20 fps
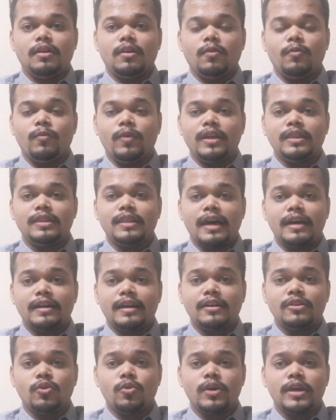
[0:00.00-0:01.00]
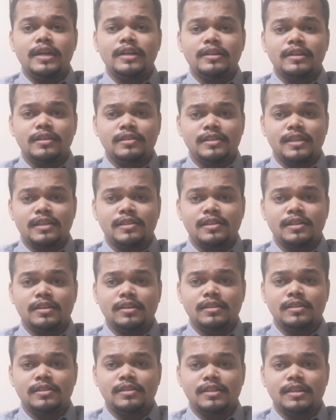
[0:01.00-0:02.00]
When there are no
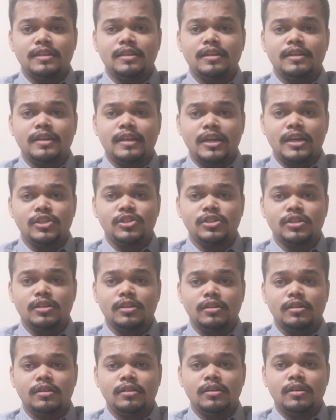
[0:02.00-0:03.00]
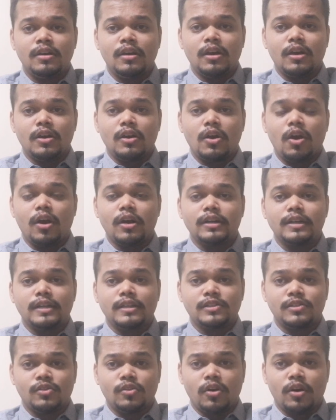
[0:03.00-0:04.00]
intercessors in a nation, God
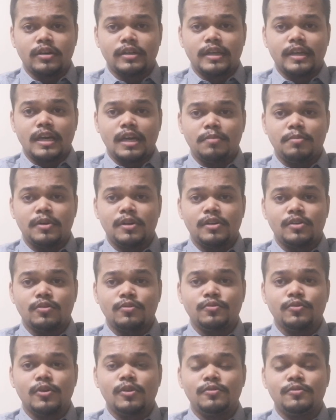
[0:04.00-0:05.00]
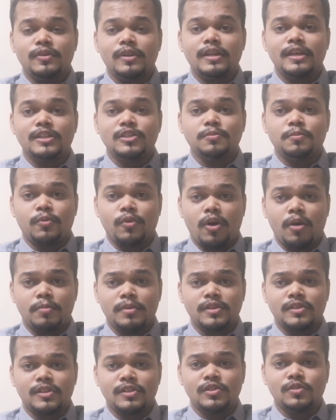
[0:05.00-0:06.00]
is not able to fulfill his
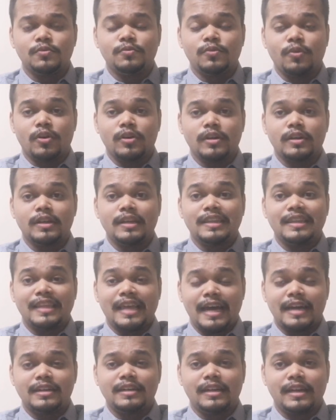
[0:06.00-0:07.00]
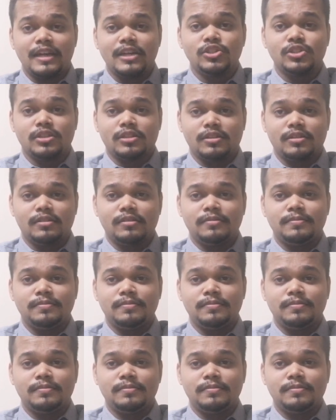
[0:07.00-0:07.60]
promises for that nation.